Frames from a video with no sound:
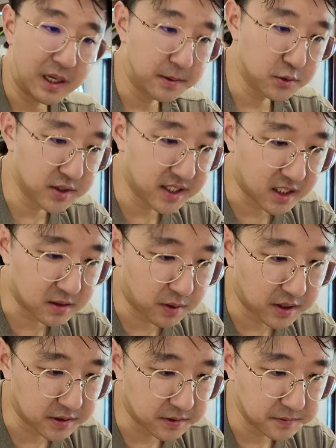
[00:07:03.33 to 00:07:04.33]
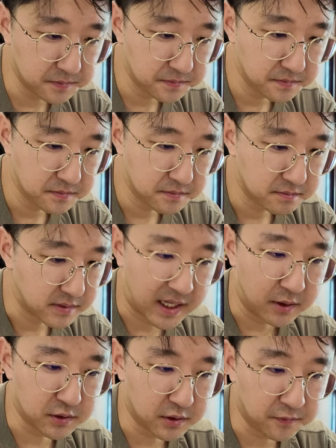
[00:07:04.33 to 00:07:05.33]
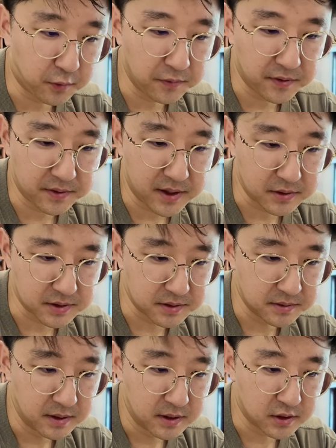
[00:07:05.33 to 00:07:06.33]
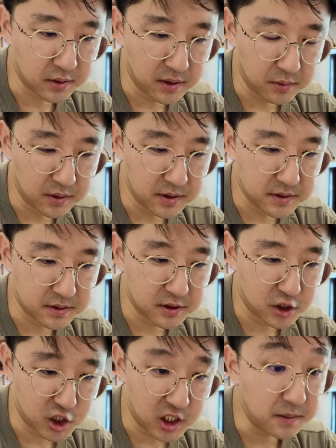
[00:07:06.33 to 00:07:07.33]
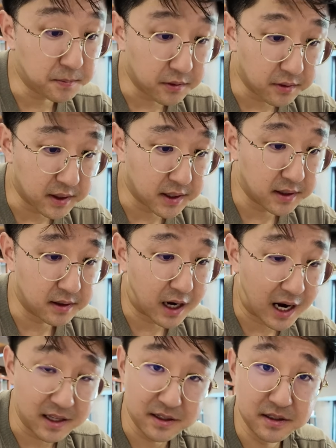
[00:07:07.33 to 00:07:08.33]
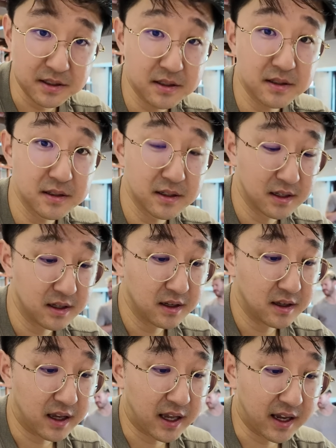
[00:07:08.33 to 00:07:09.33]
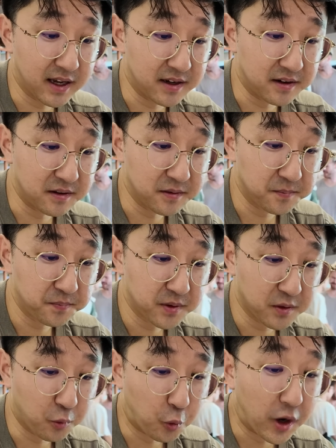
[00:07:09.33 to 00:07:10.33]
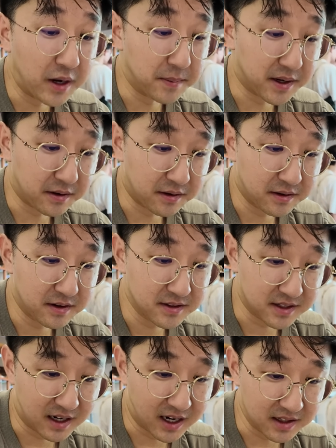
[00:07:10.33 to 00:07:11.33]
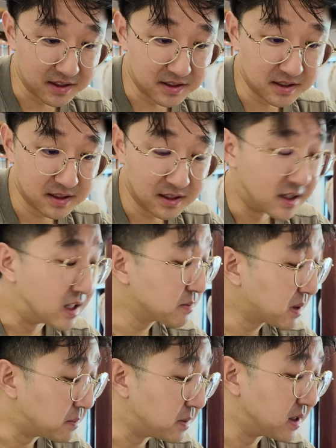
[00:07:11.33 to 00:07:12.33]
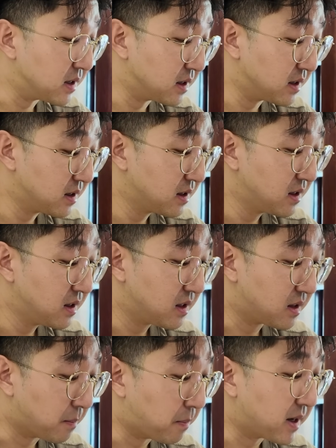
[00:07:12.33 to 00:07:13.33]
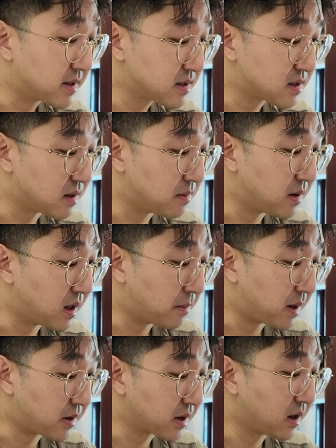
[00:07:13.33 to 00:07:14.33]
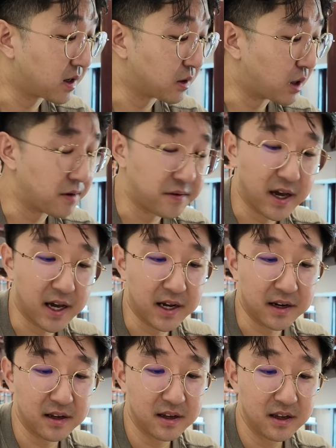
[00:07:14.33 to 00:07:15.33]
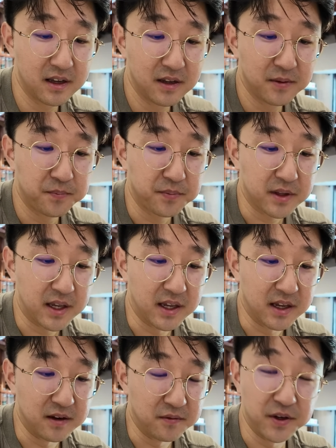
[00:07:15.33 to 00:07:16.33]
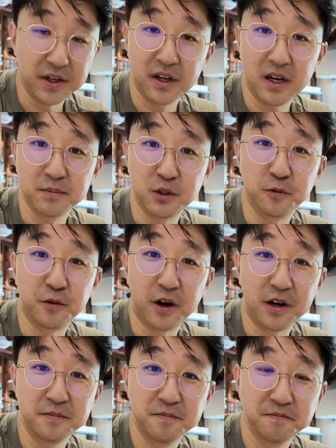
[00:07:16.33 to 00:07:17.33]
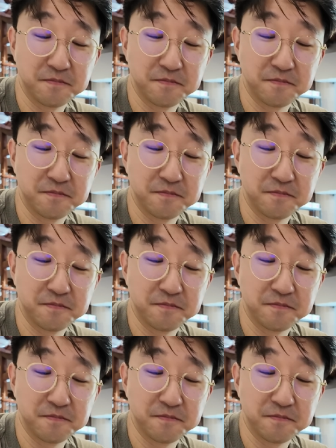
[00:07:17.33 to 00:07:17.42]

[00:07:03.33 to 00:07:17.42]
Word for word: How much was that espresso? And it was only 45,000. So it was cheaper than Highlands and way better than Highlands. This might be the best Americano I've had in Vietnam so far.